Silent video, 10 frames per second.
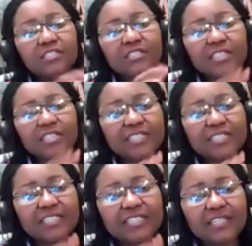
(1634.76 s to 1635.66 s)
The
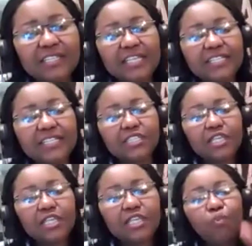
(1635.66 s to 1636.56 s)
statistics
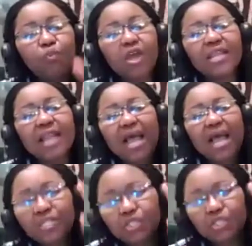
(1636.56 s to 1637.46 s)
is
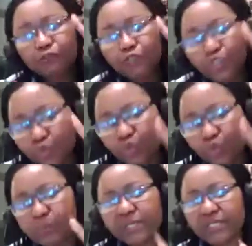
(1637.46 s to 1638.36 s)
1 out of
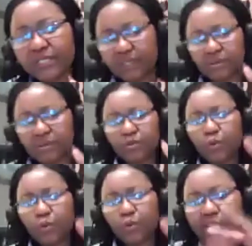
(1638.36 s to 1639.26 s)
2
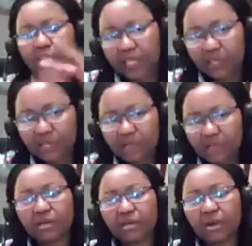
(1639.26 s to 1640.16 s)
persons
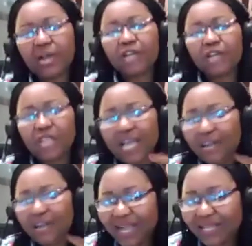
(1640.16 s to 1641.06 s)
walking around
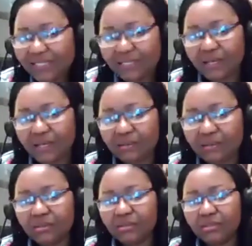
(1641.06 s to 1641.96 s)
we have cancer,
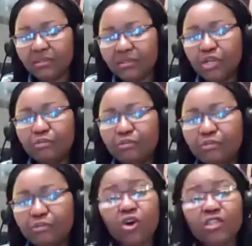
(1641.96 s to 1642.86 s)

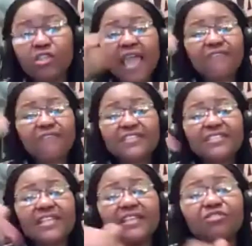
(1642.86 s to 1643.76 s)
because
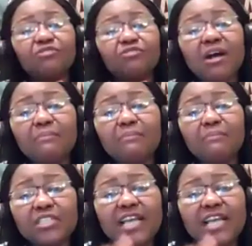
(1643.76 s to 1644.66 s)
every cell of our
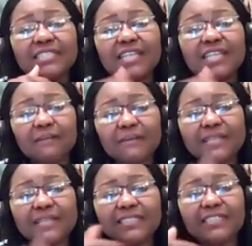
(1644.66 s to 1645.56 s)
body has the
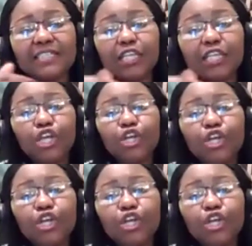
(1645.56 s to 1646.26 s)
capacity